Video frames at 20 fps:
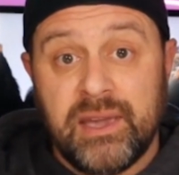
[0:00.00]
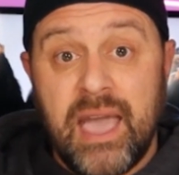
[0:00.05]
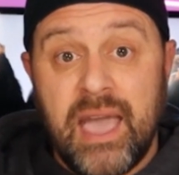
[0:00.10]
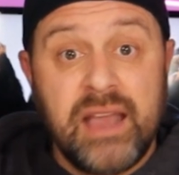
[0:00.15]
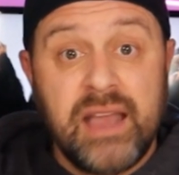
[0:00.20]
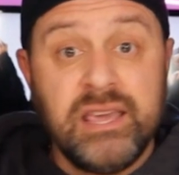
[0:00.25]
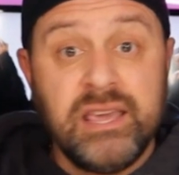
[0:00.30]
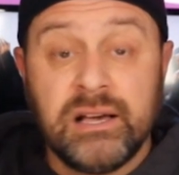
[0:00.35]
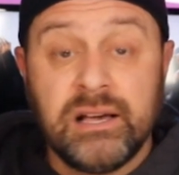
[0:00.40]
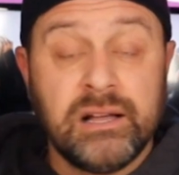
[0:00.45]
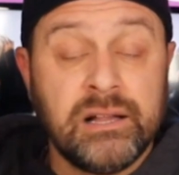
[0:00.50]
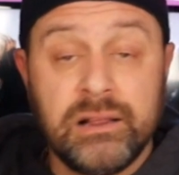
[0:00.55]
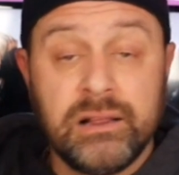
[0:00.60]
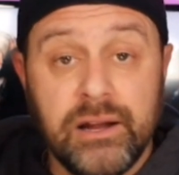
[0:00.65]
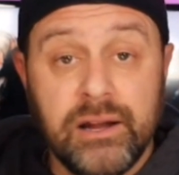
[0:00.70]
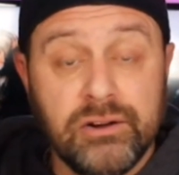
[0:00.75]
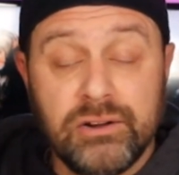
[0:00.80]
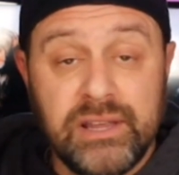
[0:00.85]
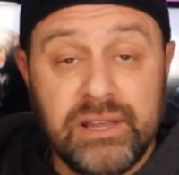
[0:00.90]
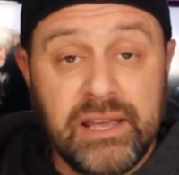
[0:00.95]
And he
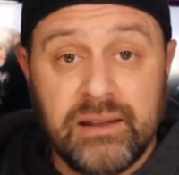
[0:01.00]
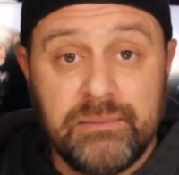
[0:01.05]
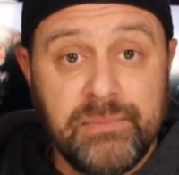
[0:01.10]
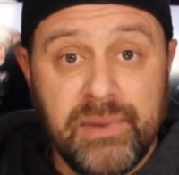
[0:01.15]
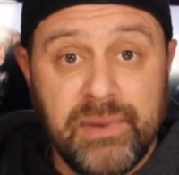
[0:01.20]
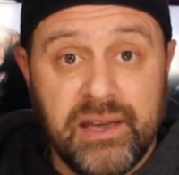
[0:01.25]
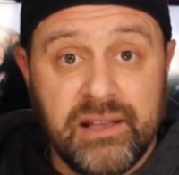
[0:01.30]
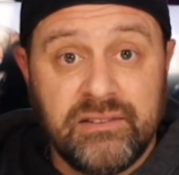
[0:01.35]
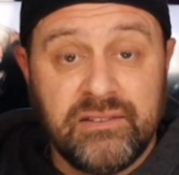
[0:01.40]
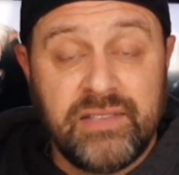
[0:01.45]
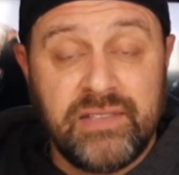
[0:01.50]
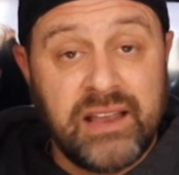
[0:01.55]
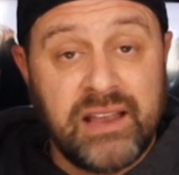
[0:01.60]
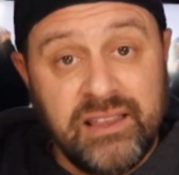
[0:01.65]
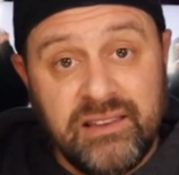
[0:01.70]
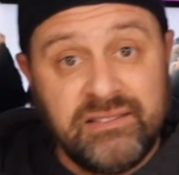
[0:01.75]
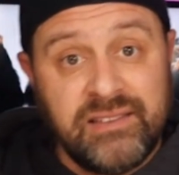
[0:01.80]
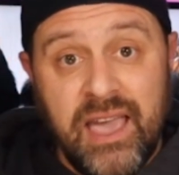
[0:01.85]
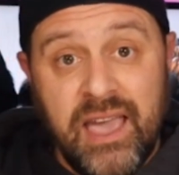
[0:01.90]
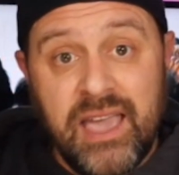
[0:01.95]
clearly admits that he's
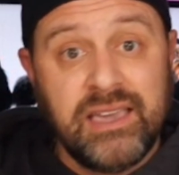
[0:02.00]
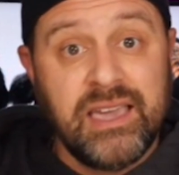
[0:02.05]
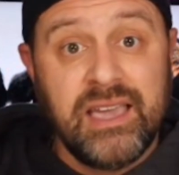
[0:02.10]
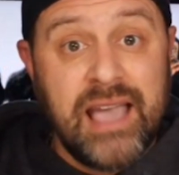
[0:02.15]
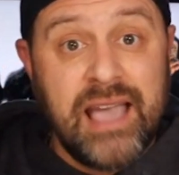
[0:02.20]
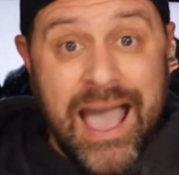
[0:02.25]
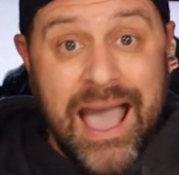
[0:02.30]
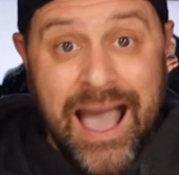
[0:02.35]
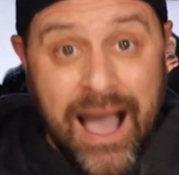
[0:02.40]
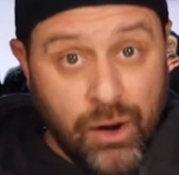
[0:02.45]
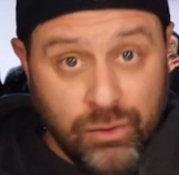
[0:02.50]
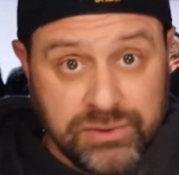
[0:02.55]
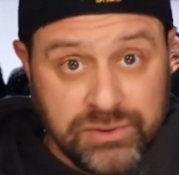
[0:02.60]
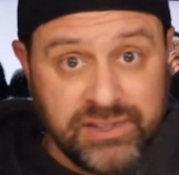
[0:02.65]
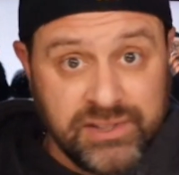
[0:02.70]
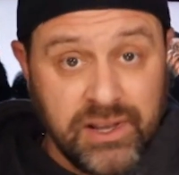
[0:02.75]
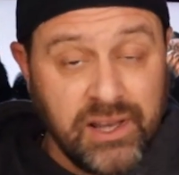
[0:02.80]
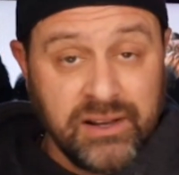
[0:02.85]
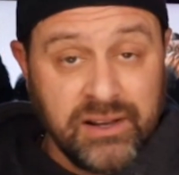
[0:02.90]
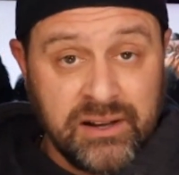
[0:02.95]
taking out
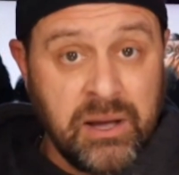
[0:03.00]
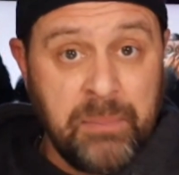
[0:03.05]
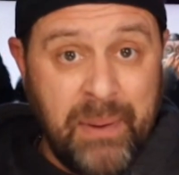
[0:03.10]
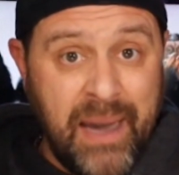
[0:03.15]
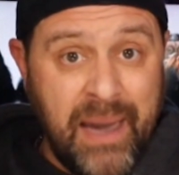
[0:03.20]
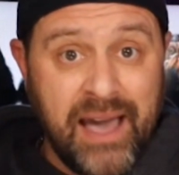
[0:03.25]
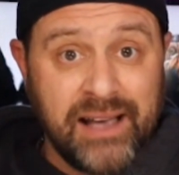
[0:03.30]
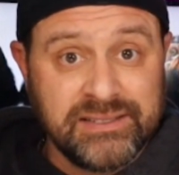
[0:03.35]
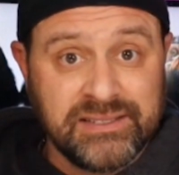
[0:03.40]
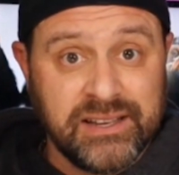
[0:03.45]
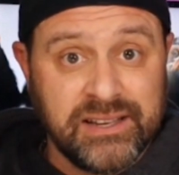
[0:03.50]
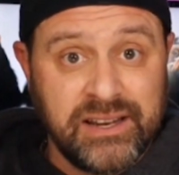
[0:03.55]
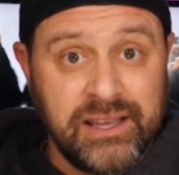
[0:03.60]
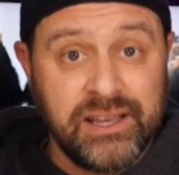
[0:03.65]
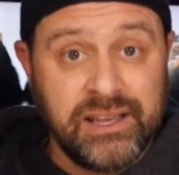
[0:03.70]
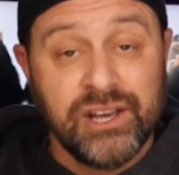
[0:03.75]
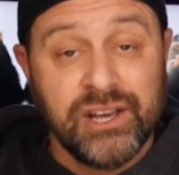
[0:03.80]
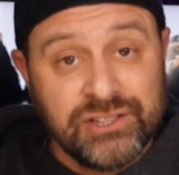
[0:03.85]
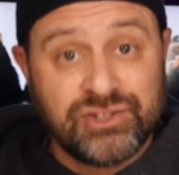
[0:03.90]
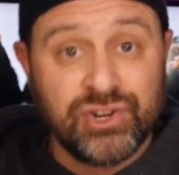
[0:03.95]
capacity
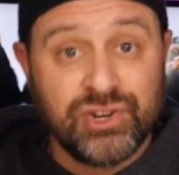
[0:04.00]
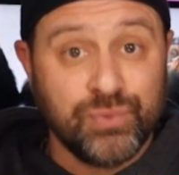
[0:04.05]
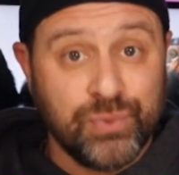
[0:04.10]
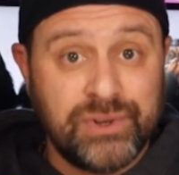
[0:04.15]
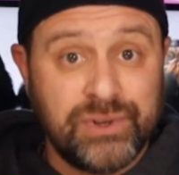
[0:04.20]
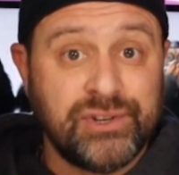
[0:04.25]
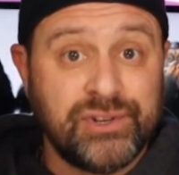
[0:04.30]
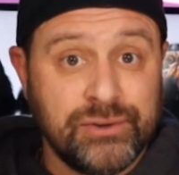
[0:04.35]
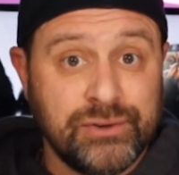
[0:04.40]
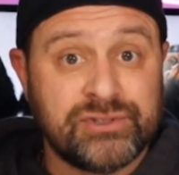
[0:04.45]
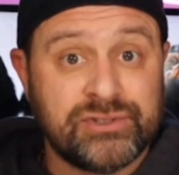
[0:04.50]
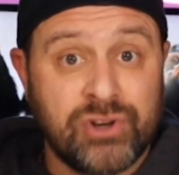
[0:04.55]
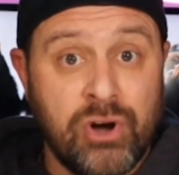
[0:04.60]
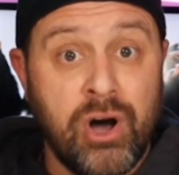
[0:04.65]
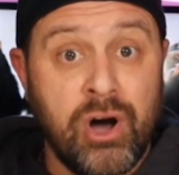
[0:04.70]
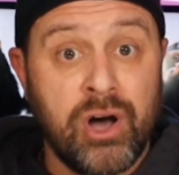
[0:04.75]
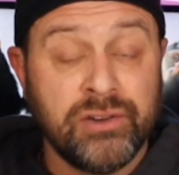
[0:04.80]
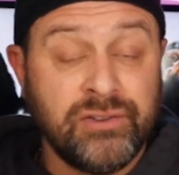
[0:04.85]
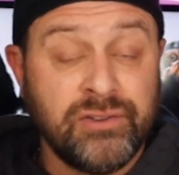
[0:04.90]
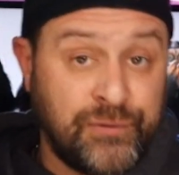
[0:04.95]
to reduce
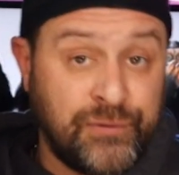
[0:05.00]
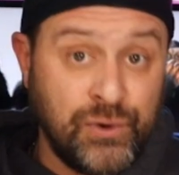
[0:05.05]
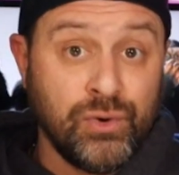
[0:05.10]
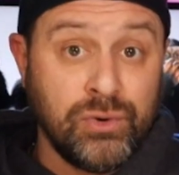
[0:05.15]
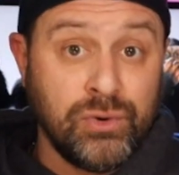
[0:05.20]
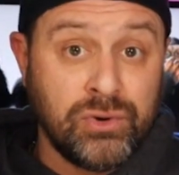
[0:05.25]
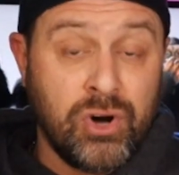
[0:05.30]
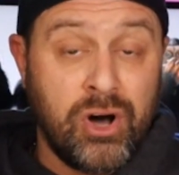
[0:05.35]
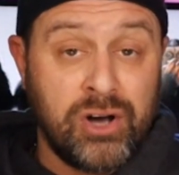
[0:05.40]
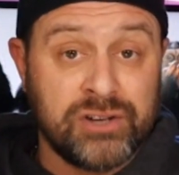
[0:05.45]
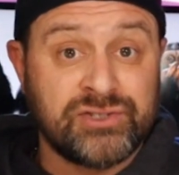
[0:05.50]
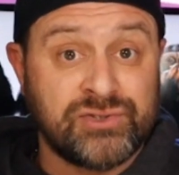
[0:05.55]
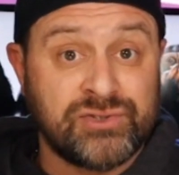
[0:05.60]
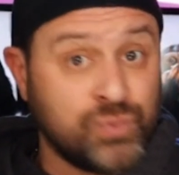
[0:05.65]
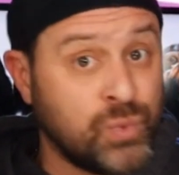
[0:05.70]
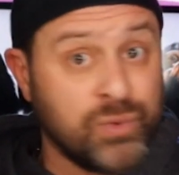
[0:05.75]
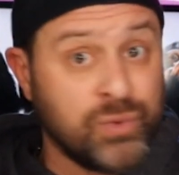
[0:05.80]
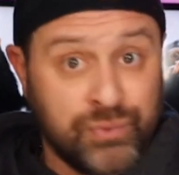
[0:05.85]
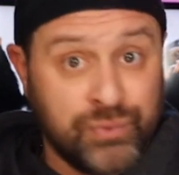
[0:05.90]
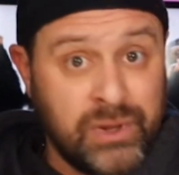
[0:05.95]
costs. Fuel costs
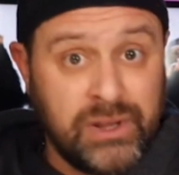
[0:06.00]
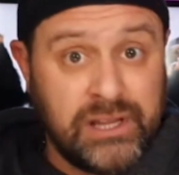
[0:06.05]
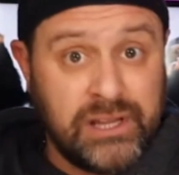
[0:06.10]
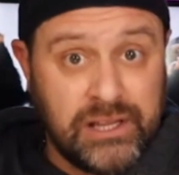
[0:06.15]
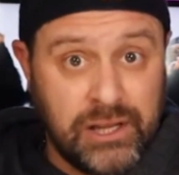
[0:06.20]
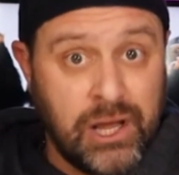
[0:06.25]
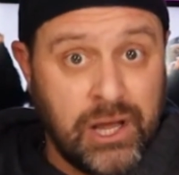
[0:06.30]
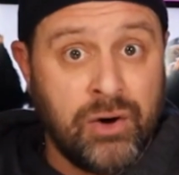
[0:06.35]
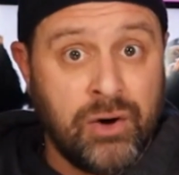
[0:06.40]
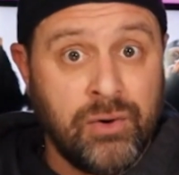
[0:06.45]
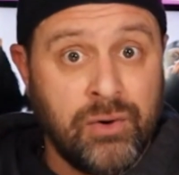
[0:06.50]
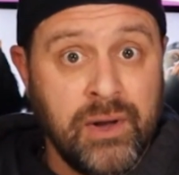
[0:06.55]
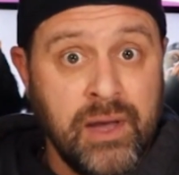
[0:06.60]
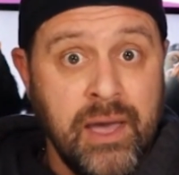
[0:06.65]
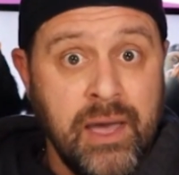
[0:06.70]
were really low.